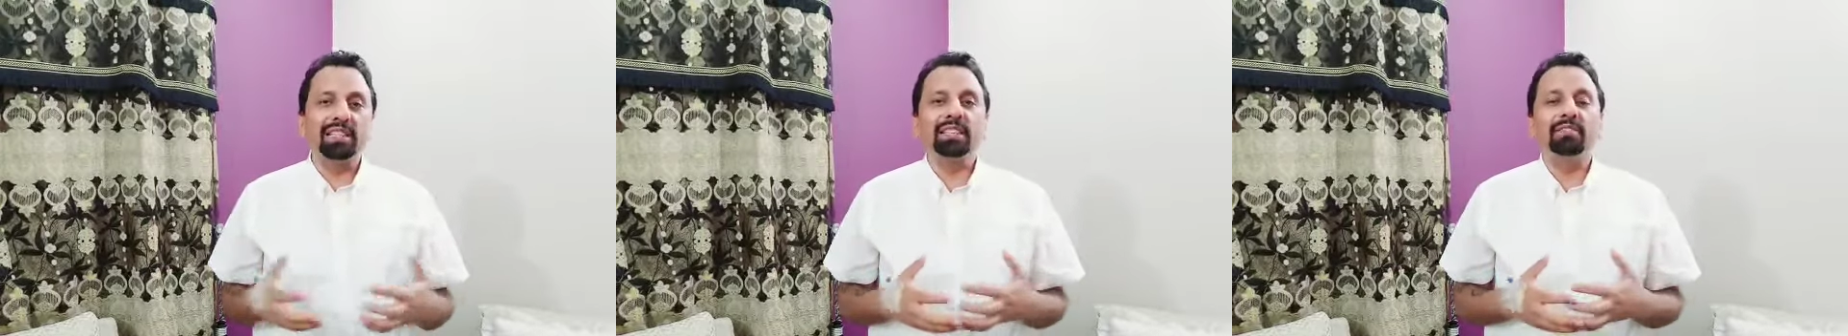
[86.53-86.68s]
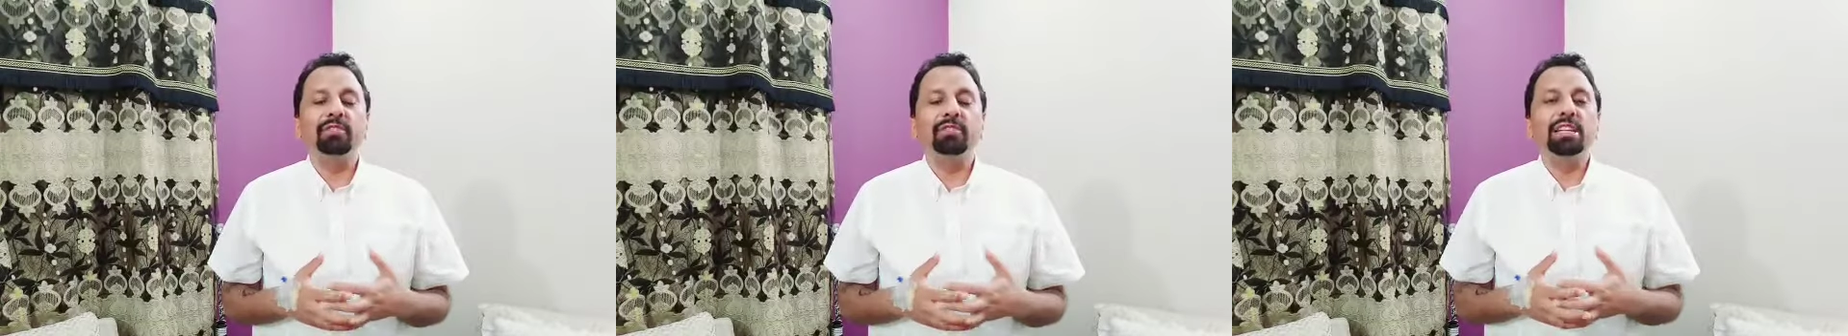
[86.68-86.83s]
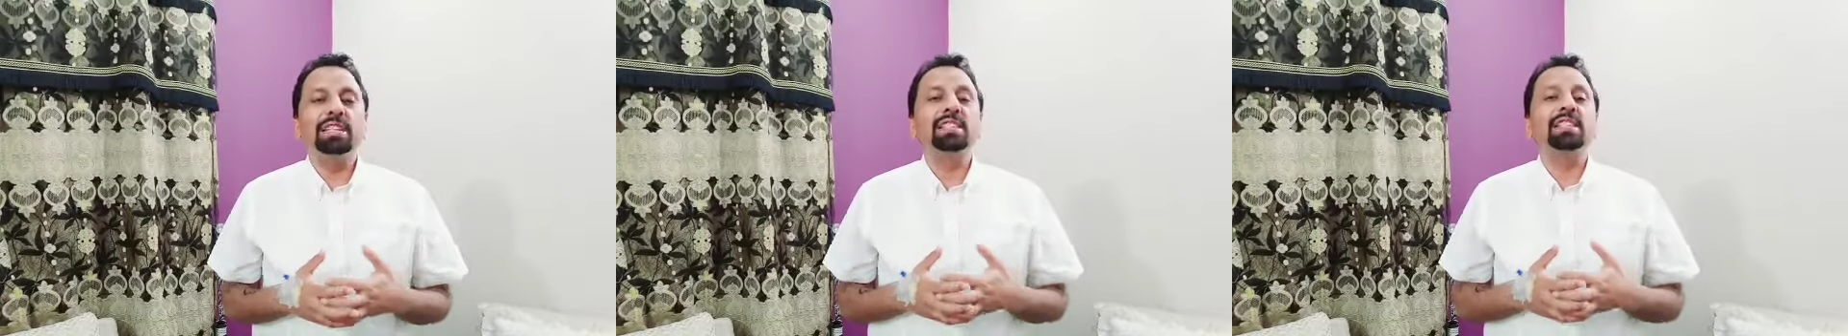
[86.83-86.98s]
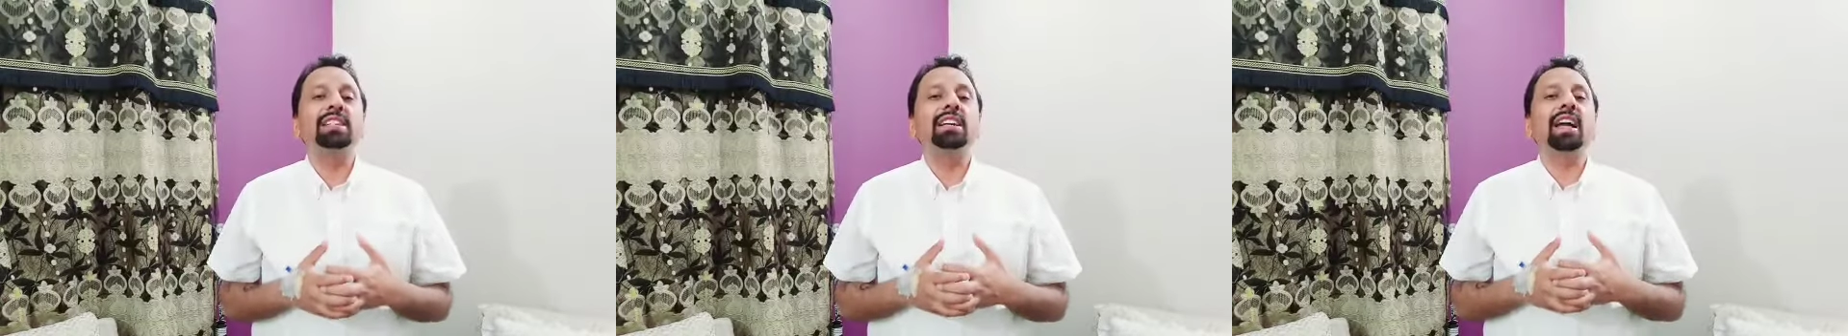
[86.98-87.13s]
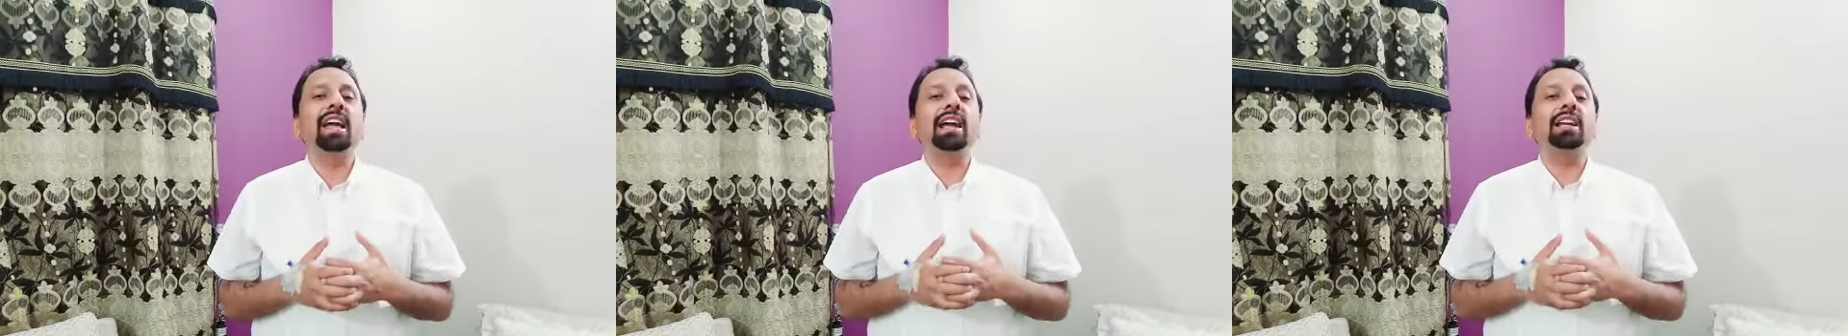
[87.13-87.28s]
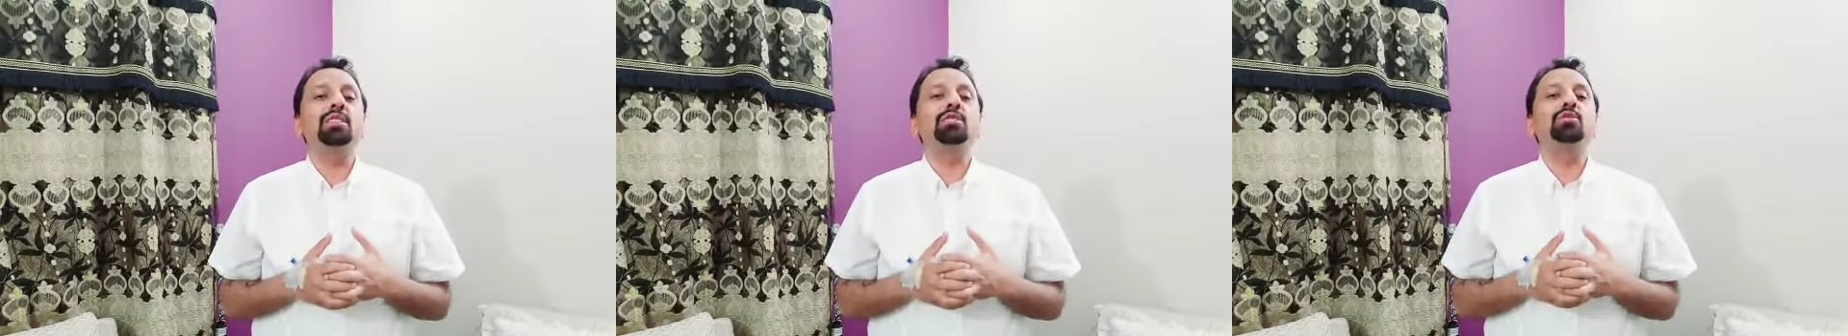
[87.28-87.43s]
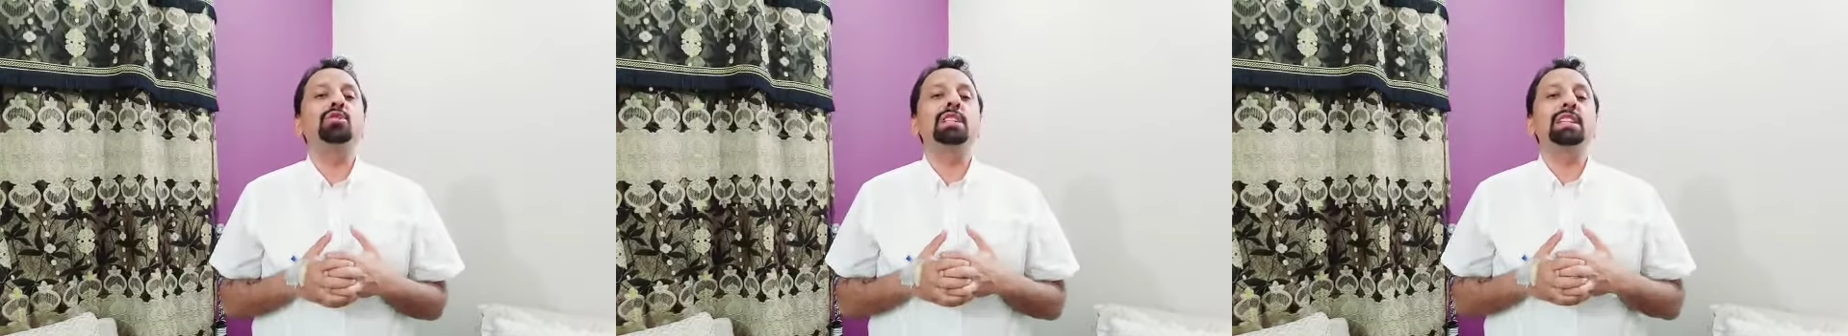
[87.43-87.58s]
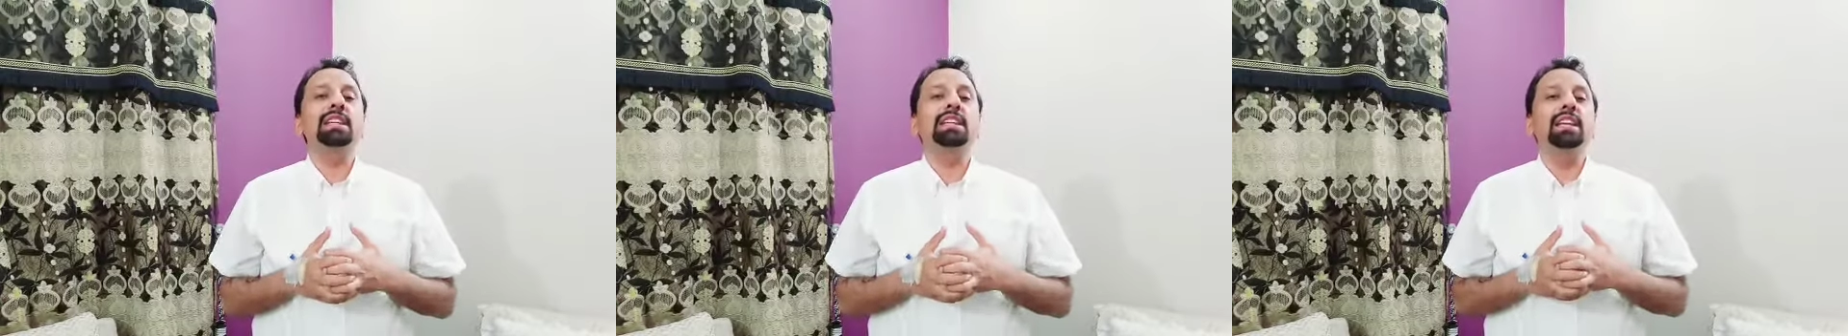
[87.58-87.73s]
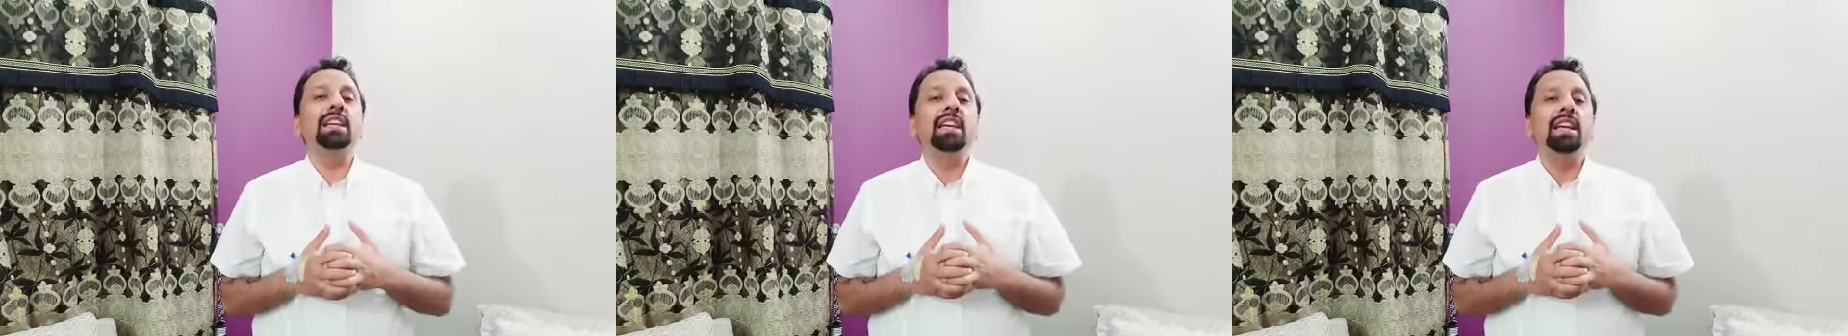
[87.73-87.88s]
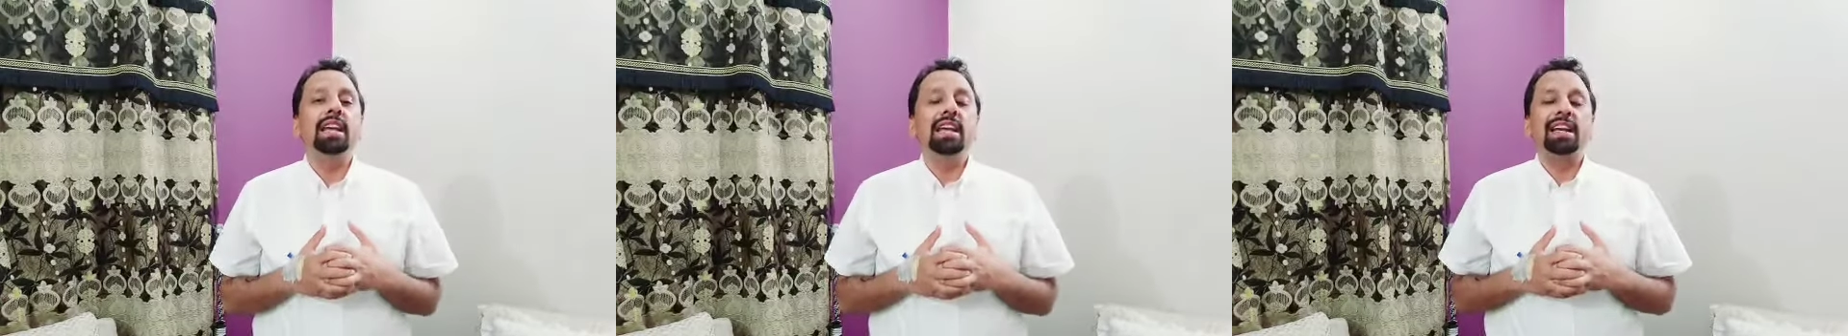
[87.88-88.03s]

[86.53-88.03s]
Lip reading: which actually